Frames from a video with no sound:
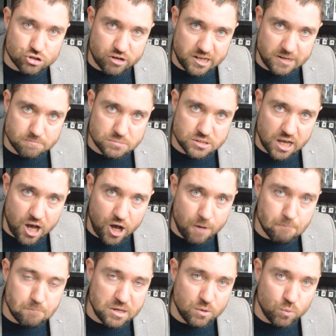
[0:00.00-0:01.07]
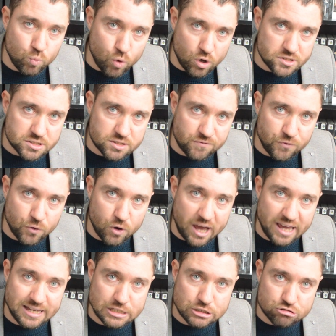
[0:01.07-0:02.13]
streams aren't being watched for
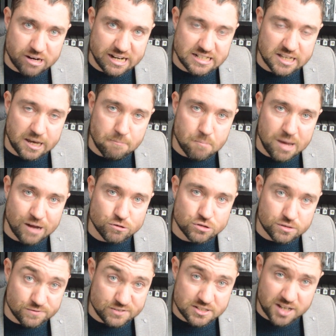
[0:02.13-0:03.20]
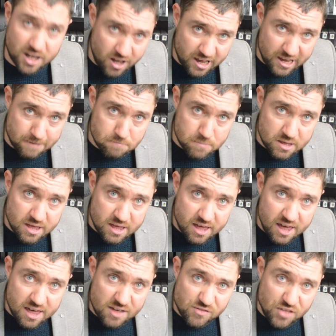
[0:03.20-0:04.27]
a great amount of time,
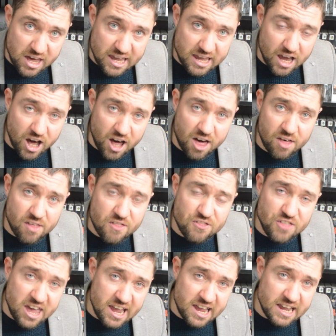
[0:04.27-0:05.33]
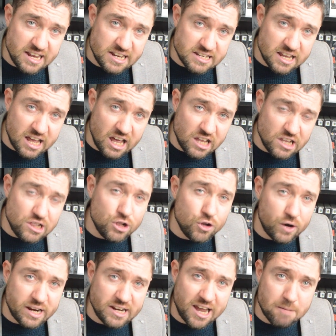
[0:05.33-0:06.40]
they are then
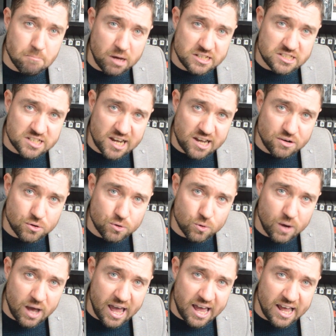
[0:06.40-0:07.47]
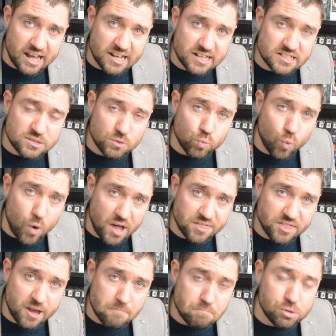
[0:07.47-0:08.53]
looking at my channel as
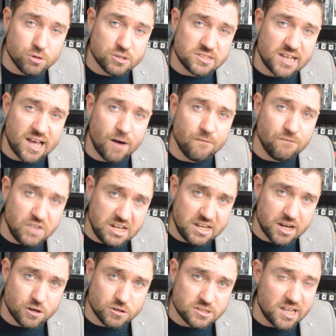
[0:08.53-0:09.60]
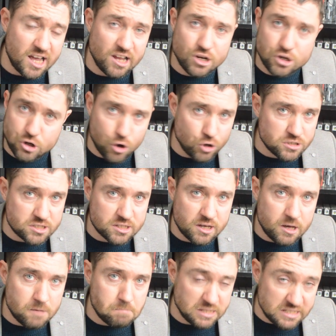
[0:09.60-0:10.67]
one that puts out videos that are not
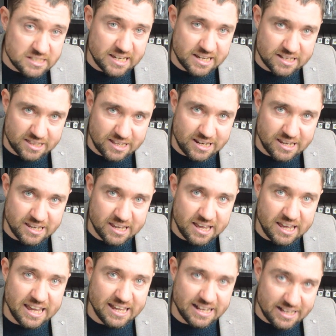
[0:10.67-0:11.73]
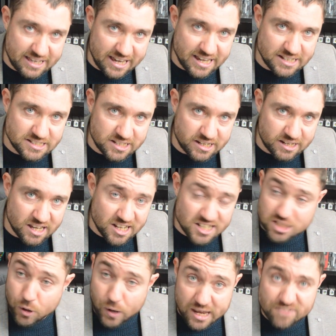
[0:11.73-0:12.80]
particularly engaging.
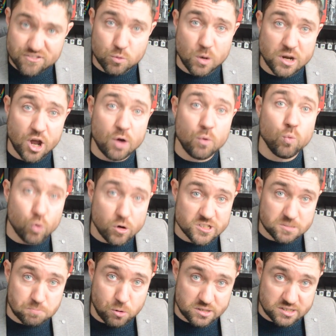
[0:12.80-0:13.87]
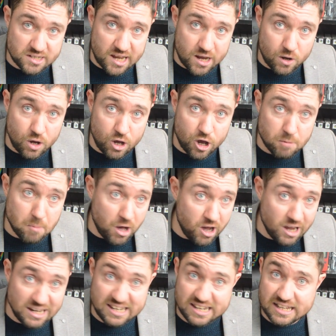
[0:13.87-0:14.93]
So even when I was putting out
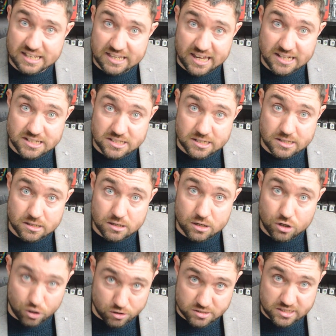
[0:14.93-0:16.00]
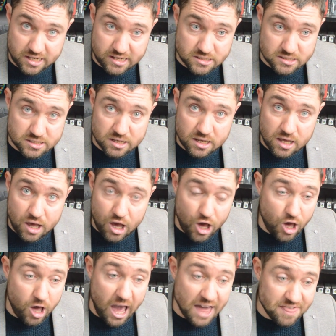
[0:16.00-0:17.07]
highly engaging content,
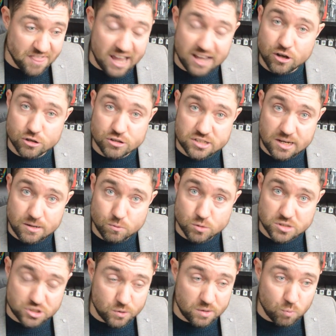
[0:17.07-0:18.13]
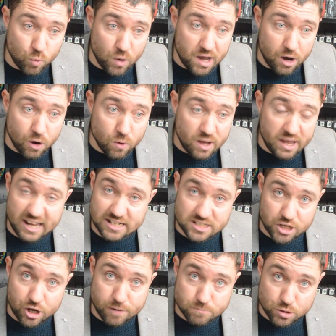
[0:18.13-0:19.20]
and that content was doing well in
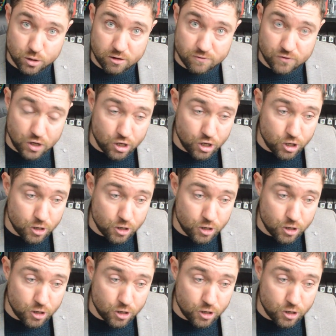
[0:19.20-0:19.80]
terms of